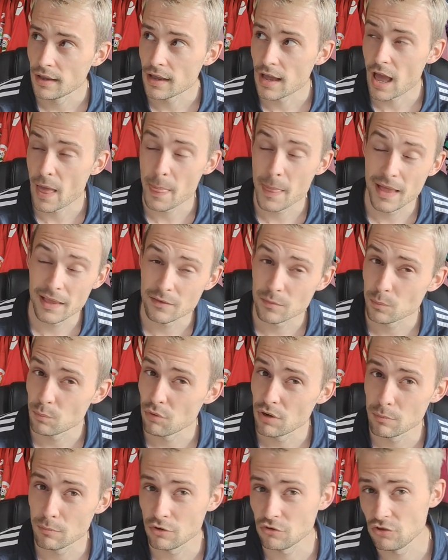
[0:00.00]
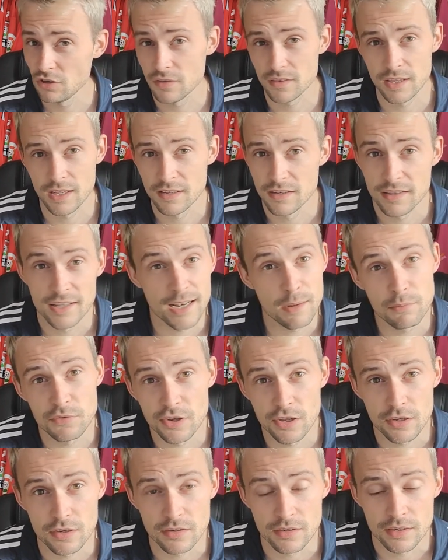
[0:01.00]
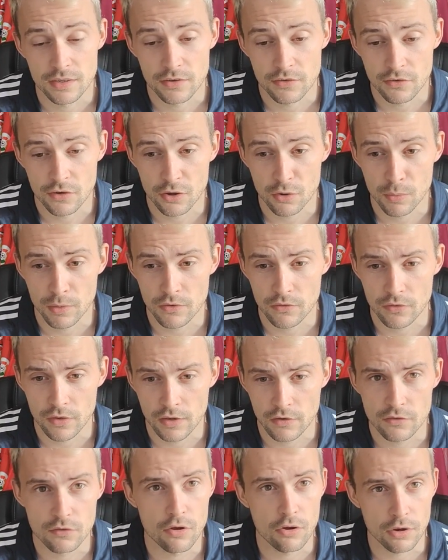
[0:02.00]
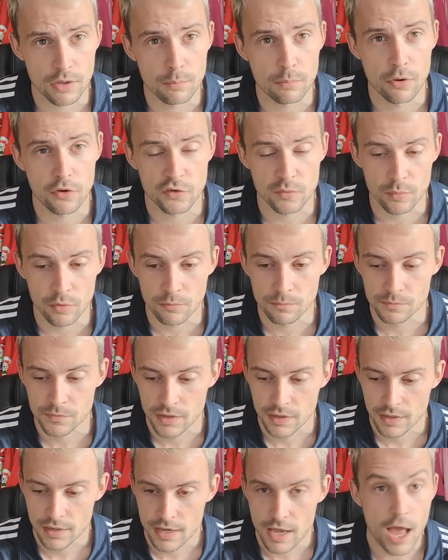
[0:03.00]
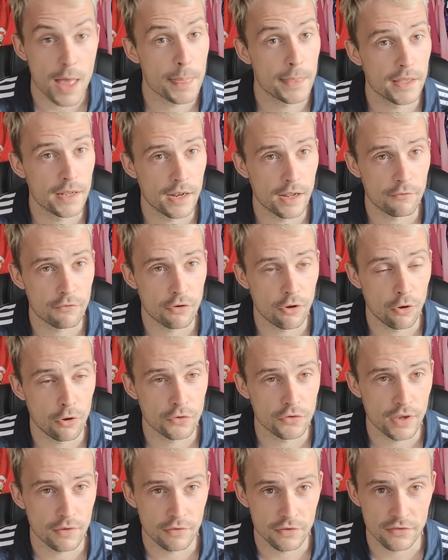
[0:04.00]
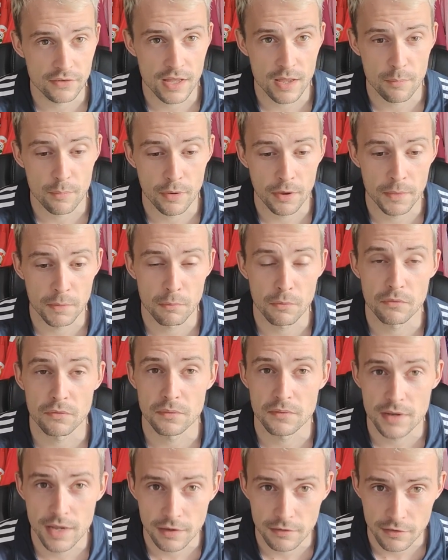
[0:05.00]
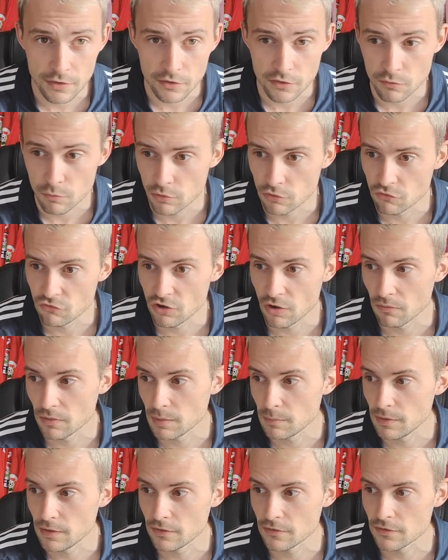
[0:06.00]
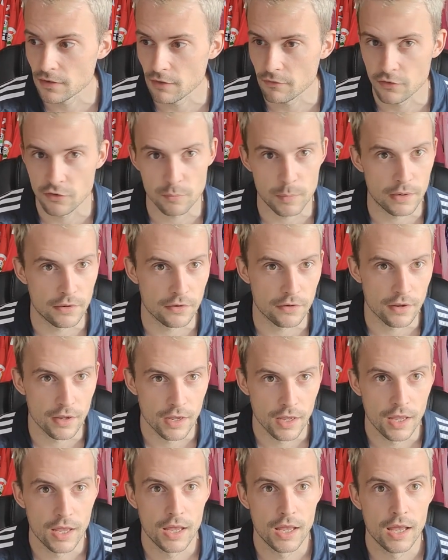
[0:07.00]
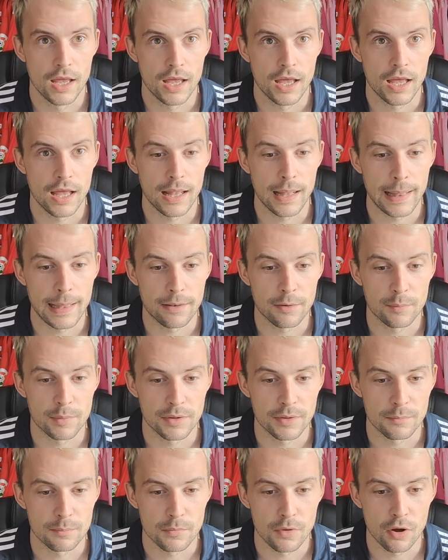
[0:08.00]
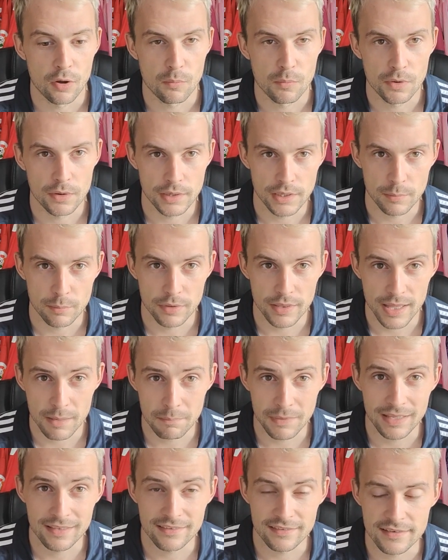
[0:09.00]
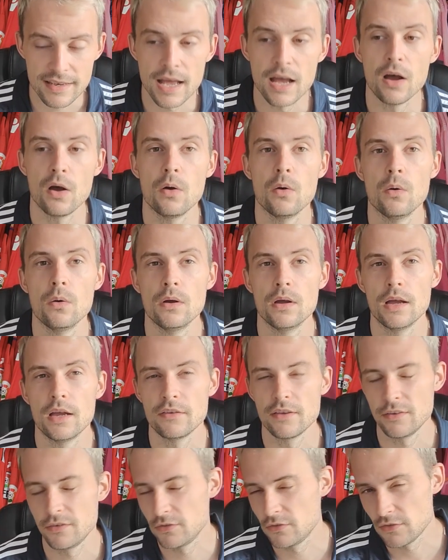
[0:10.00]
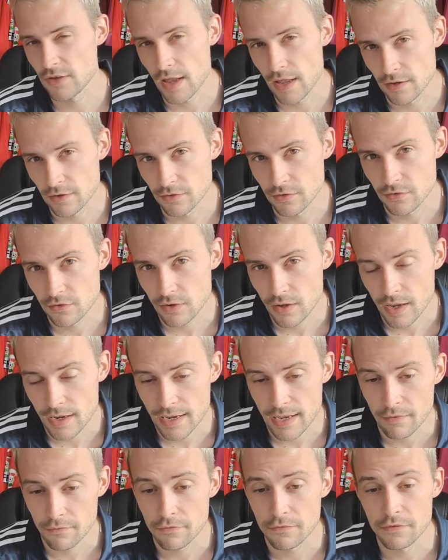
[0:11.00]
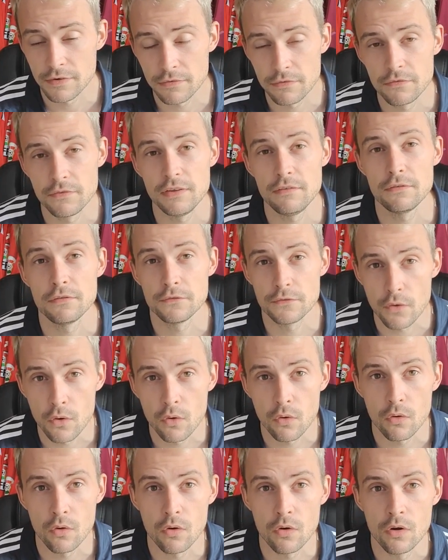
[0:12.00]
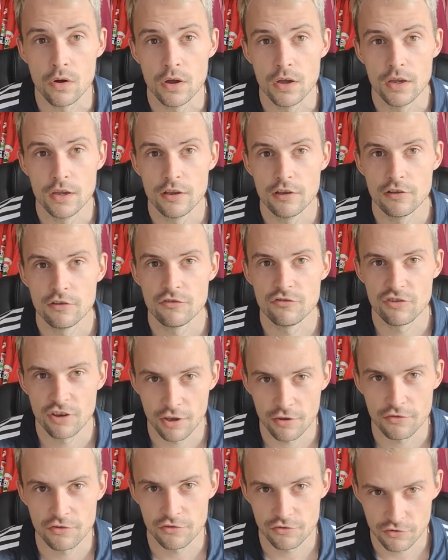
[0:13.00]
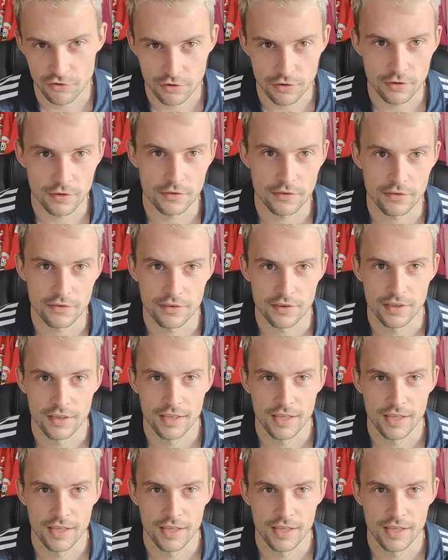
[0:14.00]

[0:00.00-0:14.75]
And that's pretty much it then. Then I'm done. So it's it's not impossible. And then, I, of course, I have to start buying the ones from the nineties, which generally means I have to spend a little bit more money. But that means now, as I stand, I have fifty-four Chelsea shirts.